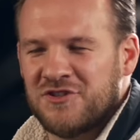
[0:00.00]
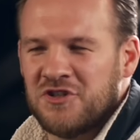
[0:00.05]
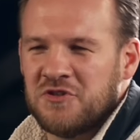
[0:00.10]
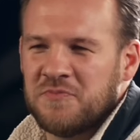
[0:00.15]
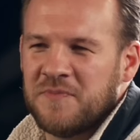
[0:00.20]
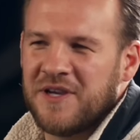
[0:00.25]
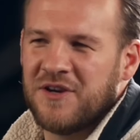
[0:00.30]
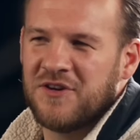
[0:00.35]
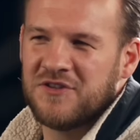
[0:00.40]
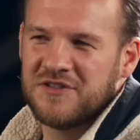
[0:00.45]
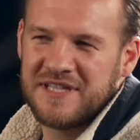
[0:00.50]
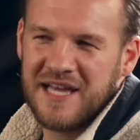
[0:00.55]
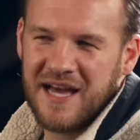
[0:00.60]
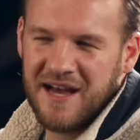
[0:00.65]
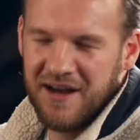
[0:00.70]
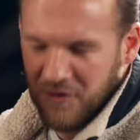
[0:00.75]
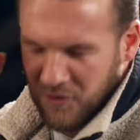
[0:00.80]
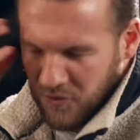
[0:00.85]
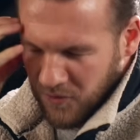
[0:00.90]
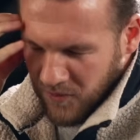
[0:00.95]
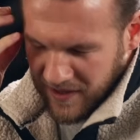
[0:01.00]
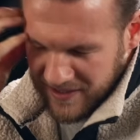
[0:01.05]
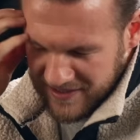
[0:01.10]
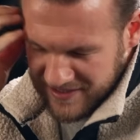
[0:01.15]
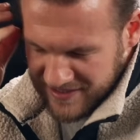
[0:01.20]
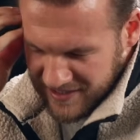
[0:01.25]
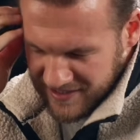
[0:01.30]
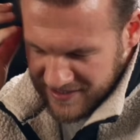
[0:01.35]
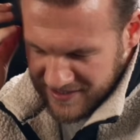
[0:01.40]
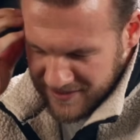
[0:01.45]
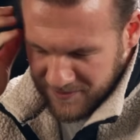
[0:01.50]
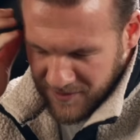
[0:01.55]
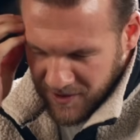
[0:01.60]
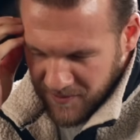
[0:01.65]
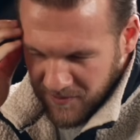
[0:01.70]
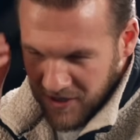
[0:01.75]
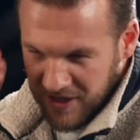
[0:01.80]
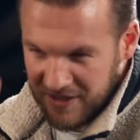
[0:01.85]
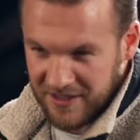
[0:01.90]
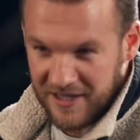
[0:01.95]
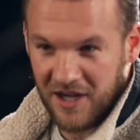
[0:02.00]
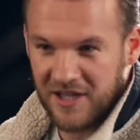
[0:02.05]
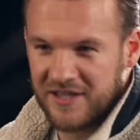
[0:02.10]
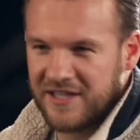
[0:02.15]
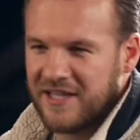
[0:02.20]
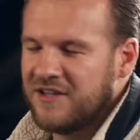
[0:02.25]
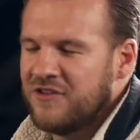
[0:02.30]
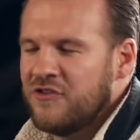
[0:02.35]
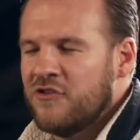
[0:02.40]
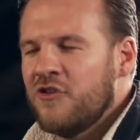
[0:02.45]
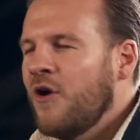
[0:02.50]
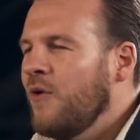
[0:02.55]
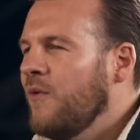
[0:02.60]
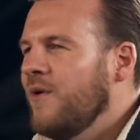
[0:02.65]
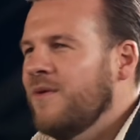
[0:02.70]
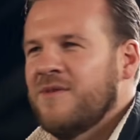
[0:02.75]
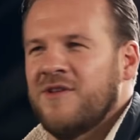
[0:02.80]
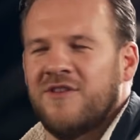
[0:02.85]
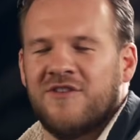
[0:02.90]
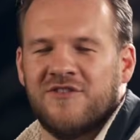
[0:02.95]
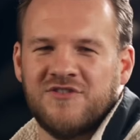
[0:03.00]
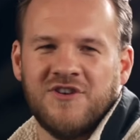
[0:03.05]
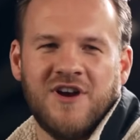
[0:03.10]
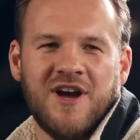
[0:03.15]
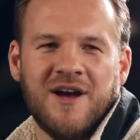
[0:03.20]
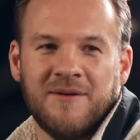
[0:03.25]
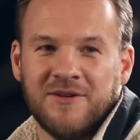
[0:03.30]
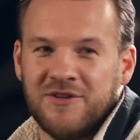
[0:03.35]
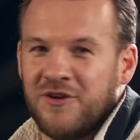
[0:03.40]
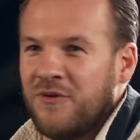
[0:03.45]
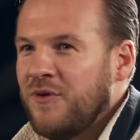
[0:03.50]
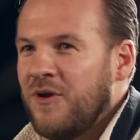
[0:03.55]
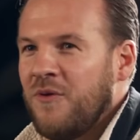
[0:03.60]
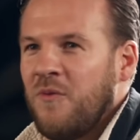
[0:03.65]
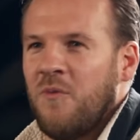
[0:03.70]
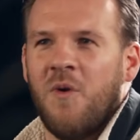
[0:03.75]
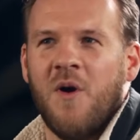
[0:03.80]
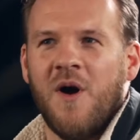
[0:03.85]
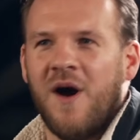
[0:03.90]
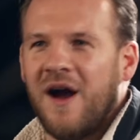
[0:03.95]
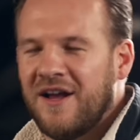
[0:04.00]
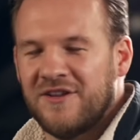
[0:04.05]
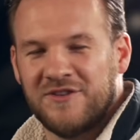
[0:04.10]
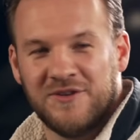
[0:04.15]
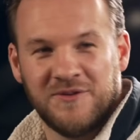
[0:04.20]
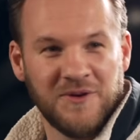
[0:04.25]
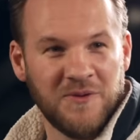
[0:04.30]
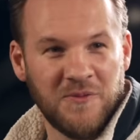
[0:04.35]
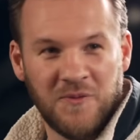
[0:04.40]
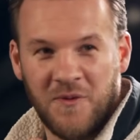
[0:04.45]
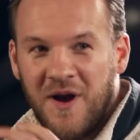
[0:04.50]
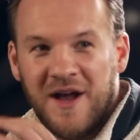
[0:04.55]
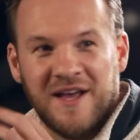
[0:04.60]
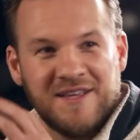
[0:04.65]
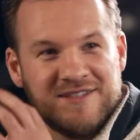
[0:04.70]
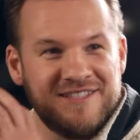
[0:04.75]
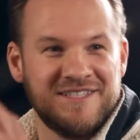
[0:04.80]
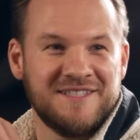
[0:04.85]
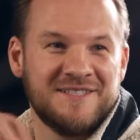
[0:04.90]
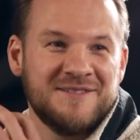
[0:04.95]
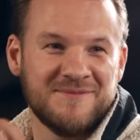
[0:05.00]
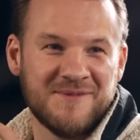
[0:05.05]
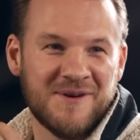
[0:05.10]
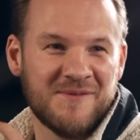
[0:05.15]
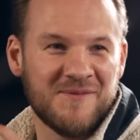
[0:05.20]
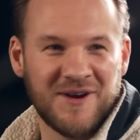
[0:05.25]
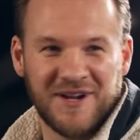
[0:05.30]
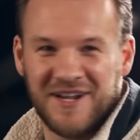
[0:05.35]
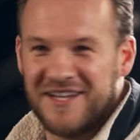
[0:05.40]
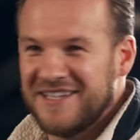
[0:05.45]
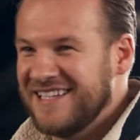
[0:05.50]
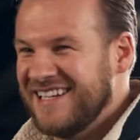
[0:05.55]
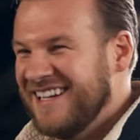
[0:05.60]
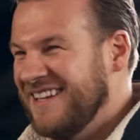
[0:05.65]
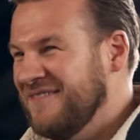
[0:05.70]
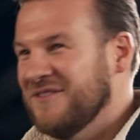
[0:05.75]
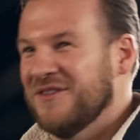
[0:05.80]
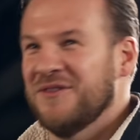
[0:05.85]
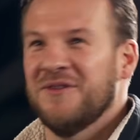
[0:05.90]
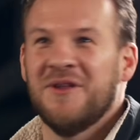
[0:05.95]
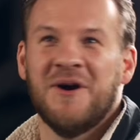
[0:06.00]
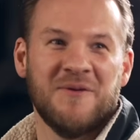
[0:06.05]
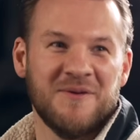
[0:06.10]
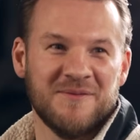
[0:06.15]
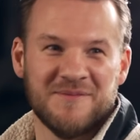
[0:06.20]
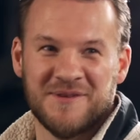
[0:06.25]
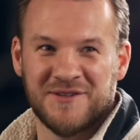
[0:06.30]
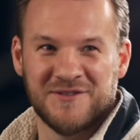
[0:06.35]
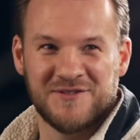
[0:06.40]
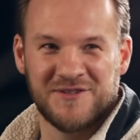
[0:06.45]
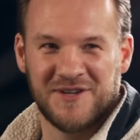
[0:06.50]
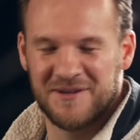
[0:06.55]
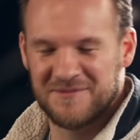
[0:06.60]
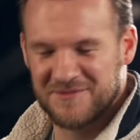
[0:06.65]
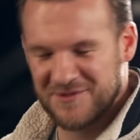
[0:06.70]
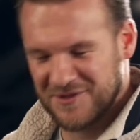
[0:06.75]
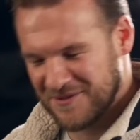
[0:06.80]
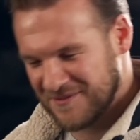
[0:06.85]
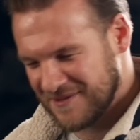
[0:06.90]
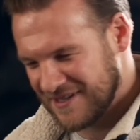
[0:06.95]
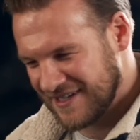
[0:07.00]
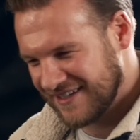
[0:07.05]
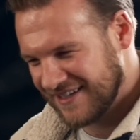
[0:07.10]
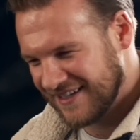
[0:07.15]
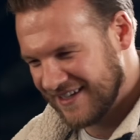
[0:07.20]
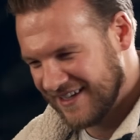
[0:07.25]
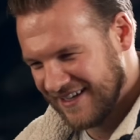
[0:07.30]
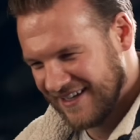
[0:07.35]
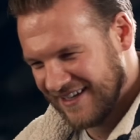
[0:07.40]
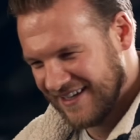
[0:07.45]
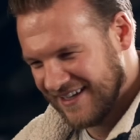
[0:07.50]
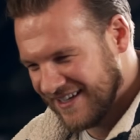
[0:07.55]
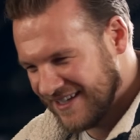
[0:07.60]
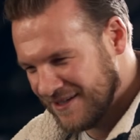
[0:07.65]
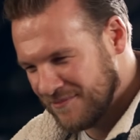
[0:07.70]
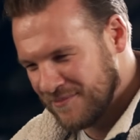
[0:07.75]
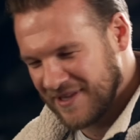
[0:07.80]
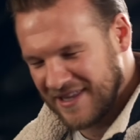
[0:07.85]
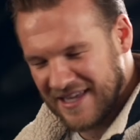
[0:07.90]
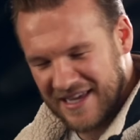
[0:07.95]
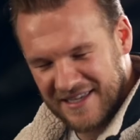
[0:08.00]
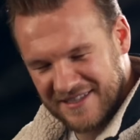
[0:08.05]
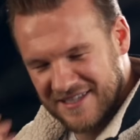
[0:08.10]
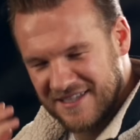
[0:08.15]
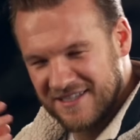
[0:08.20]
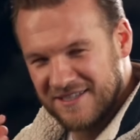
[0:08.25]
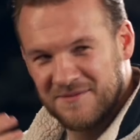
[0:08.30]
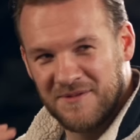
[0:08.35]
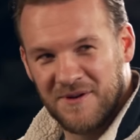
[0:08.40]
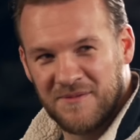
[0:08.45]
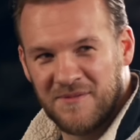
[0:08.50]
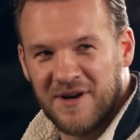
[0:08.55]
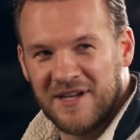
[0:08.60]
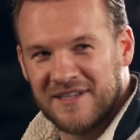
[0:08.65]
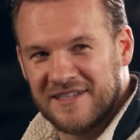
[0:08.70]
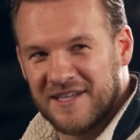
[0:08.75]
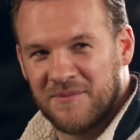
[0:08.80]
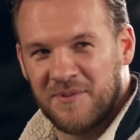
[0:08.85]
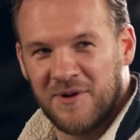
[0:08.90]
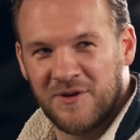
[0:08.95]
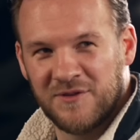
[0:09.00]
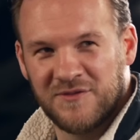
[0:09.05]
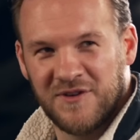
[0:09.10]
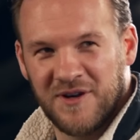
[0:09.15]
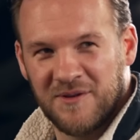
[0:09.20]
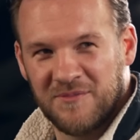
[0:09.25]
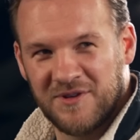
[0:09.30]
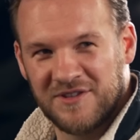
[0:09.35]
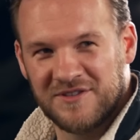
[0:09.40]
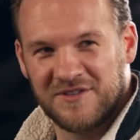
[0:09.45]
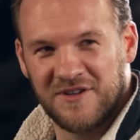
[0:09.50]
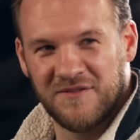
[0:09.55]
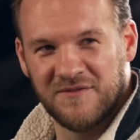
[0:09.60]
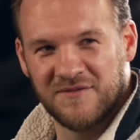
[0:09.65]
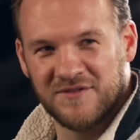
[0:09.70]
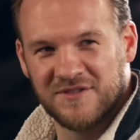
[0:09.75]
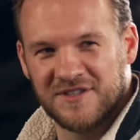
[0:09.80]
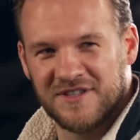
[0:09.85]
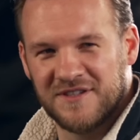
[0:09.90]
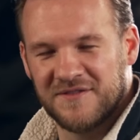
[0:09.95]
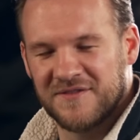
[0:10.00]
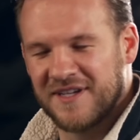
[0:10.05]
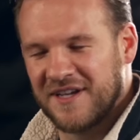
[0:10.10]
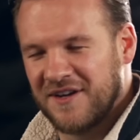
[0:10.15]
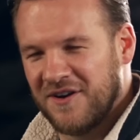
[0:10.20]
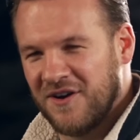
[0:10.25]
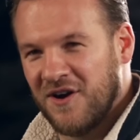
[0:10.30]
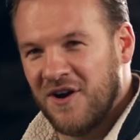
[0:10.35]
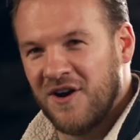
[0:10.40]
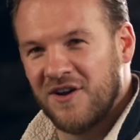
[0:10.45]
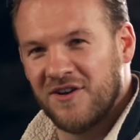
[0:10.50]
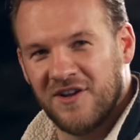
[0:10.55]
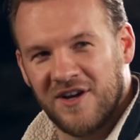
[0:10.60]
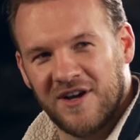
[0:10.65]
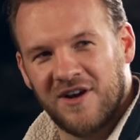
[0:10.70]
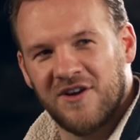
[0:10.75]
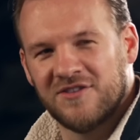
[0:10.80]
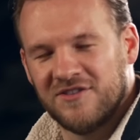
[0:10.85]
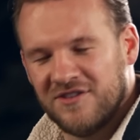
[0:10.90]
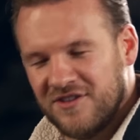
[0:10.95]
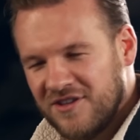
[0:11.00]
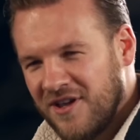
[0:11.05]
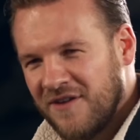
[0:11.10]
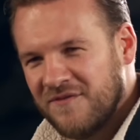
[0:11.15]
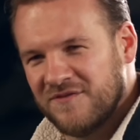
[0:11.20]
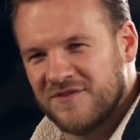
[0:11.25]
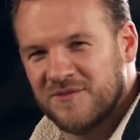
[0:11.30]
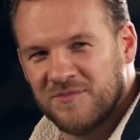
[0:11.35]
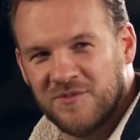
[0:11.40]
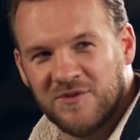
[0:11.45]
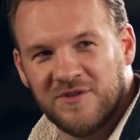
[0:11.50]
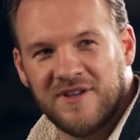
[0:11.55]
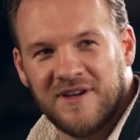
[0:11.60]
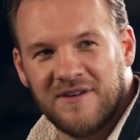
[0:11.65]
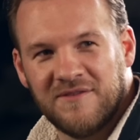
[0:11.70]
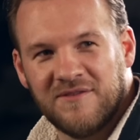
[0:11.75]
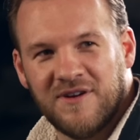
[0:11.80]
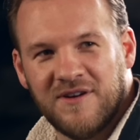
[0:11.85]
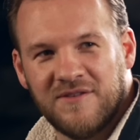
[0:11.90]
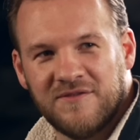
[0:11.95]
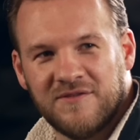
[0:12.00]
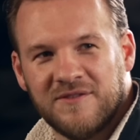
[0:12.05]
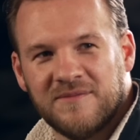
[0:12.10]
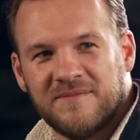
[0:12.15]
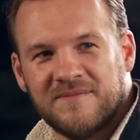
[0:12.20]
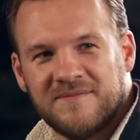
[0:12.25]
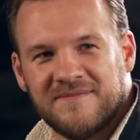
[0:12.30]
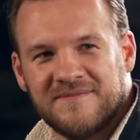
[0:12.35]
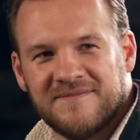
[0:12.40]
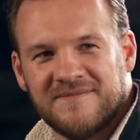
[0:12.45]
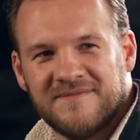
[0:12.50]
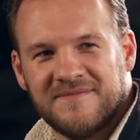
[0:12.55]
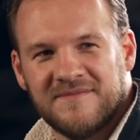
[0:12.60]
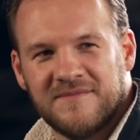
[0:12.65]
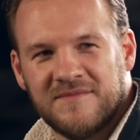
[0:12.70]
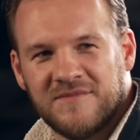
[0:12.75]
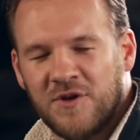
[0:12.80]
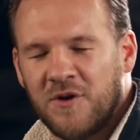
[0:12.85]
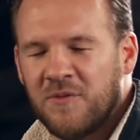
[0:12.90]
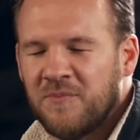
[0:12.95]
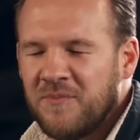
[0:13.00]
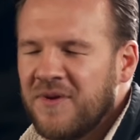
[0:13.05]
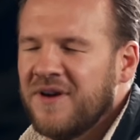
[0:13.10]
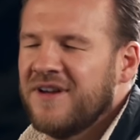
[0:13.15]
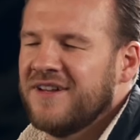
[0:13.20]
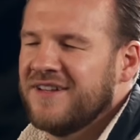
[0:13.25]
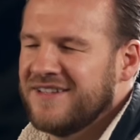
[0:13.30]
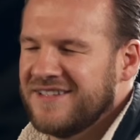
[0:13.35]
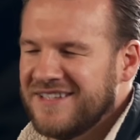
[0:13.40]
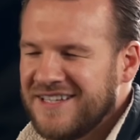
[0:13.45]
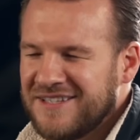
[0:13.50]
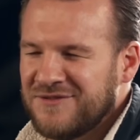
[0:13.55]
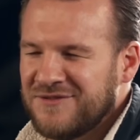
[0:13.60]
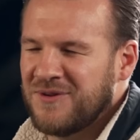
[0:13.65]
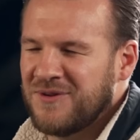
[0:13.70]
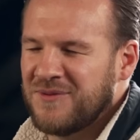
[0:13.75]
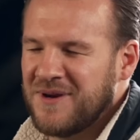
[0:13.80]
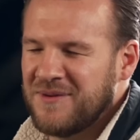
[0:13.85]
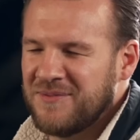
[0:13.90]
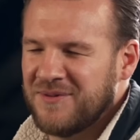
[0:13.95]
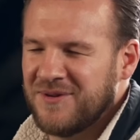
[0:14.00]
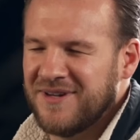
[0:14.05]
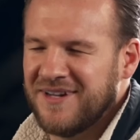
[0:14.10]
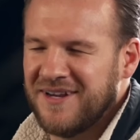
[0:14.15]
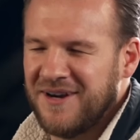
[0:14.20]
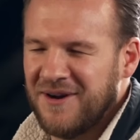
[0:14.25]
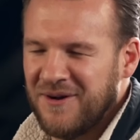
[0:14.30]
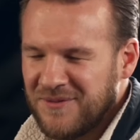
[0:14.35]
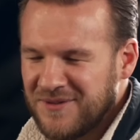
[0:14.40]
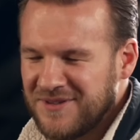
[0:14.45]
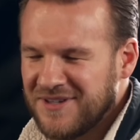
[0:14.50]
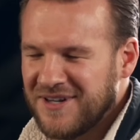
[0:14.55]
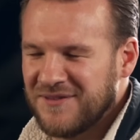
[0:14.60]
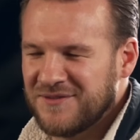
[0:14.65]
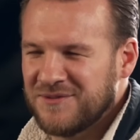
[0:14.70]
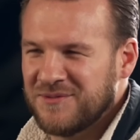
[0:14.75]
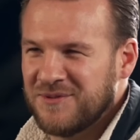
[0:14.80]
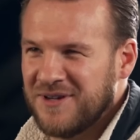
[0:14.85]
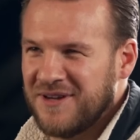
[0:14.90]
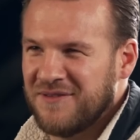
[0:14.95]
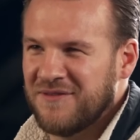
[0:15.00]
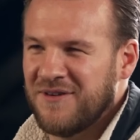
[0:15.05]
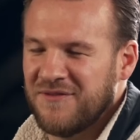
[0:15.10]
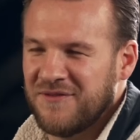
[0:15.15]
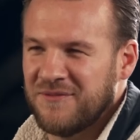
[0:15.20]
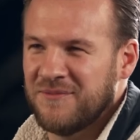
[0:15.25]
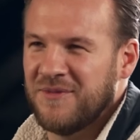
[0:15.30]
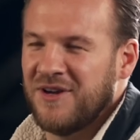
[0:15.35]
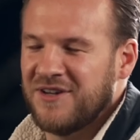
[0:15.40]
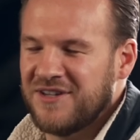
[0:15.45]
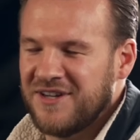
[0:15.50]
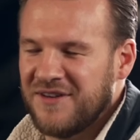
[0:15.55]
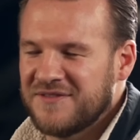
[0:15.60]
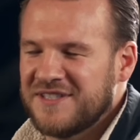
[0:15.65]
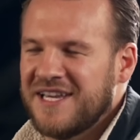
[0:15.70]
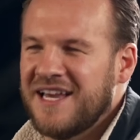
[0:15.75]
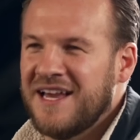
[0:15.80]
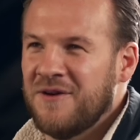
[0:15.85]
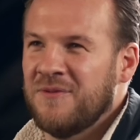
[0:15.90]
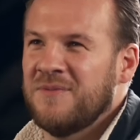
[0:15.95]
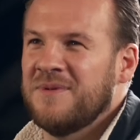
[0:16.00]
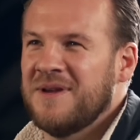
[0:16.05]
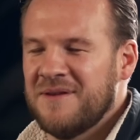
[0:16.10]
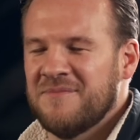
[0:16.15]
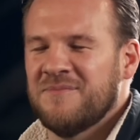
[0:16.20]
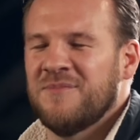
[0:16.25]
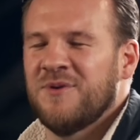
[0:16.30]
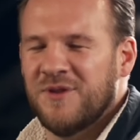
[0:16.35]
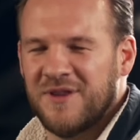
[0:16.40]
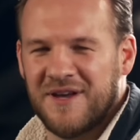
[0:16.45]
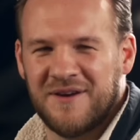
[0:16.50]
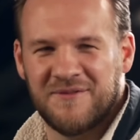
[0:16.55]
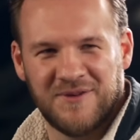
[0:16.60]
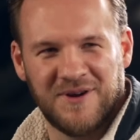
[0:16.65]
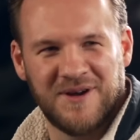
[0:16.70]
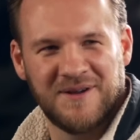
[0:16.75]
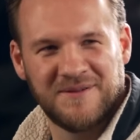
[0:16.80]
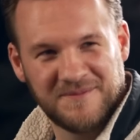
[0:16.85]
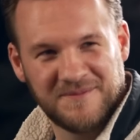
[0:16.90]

Just because that always sits in my mind. I didn't know him at the time. I don't know why. I don't know why it sits in my mind. I didn't even know him at the time. Do you know what I mean? But that sits in my mind, that post-fight press conference, and I think, like, I'd love to put that right for him. Not, that's way of putting it. I wouldn't love to put that right for him. I'd love to help him put that right.